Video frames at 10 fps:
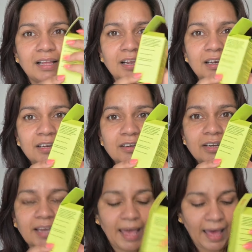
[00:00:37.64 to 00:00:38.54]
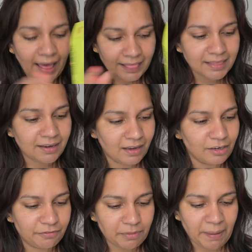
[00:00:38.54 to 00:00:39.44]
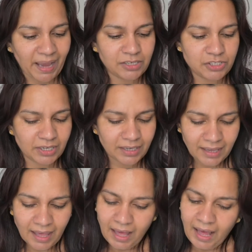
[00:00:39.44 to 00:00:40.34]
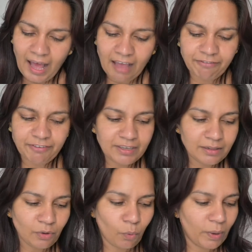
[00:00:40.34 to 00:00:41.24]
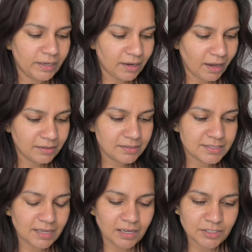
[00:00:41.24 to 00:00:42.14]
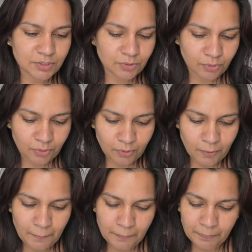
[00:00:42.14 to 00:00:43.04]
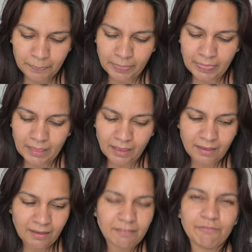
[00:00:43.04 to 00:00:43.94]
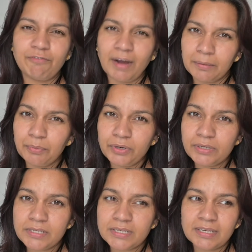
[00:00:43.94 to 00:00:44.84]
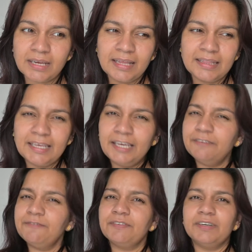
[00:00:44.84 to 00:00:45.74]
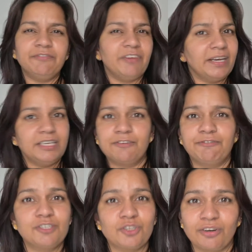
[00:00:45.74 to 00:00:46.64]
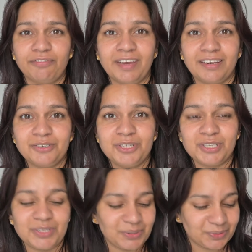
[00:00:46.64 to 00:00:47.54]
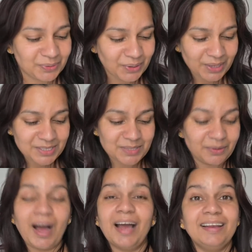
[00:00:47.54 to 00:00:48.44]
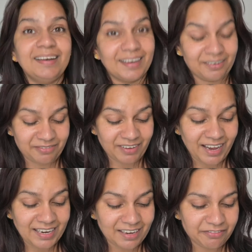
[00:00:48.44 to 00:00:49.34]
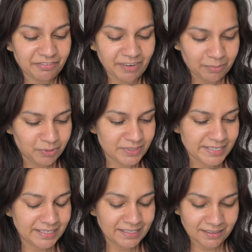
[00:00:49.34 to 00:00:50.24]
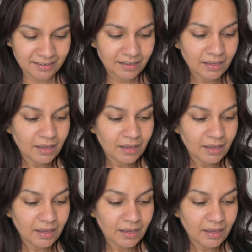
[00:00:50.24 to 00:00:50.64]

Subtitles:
Look at the color of the packaging. I feel when colors are so vibrant, they give a very different sort of energy to you. So I love the vibrancy here.